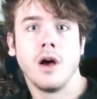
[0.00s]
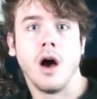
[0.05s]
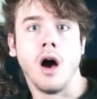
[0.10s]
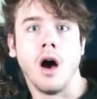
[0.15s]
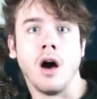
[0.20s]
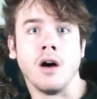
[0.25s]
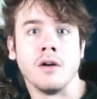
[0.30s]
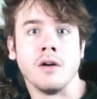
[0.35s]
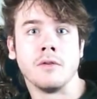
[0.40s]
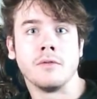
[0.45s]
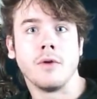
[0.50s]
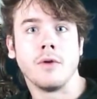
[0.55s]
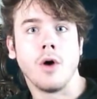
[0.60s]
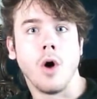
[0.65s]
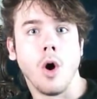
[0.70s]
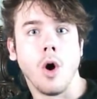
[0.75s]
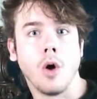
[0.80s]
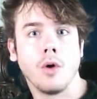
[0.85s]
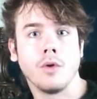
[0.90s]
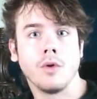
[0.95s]
of
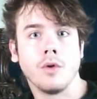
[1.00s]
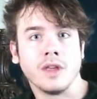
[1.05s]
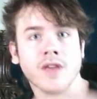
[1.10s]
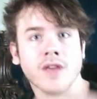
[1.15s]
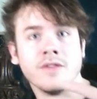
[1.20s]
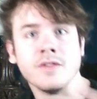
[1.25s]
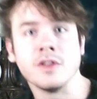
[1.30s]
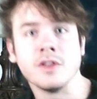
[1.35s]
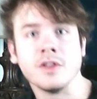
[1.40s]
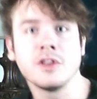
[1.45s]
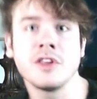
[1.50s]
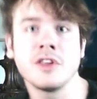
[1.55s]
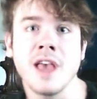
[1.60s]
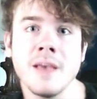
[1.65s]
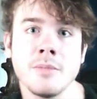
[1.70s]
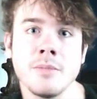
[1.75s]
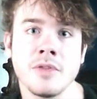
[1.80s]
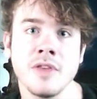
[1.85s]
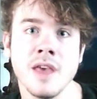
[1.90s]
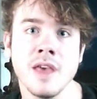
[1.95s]
giving the
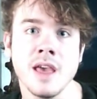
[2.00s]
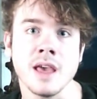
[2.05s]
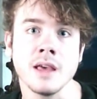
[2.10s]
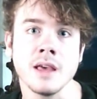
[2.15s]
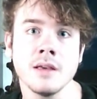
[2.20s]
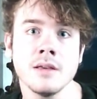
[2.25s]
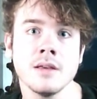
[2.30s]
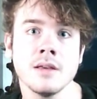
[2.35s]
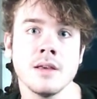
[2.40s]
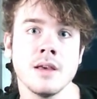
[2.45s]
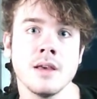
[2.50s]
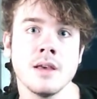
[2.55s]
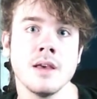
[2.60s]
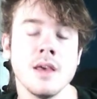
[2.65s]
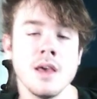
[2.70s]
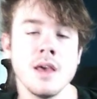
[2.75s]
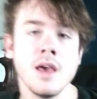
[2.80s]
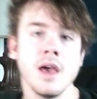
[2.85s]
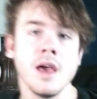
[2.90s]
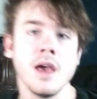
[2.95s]
same thing
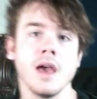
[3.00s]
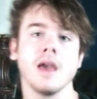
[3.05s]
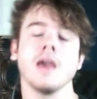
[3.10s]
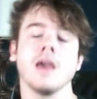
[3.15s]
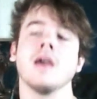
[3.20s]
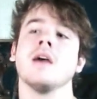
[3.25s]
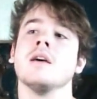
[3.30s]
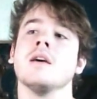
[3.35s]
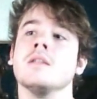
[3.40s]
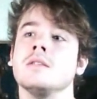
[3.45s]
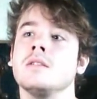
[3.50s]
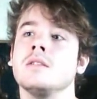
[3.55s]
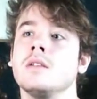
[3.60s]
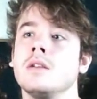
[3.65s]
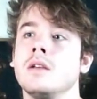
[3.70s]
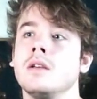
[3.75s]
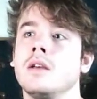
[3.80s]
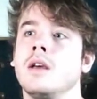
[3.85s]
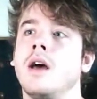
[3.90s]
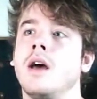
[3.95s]
and
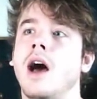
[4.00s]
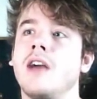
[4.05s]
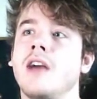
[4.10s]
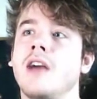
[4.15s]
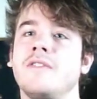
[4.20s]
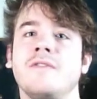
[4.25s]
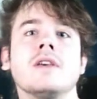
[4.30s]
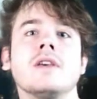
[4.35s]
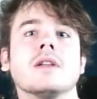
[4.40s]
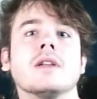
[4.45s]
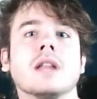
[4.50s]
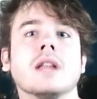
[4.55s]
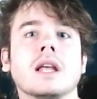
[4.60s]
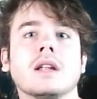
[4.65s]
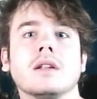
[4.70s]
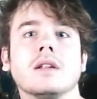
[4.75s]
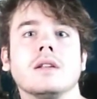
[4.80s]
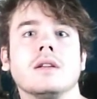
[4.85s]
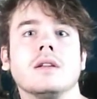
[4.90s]
I feel it.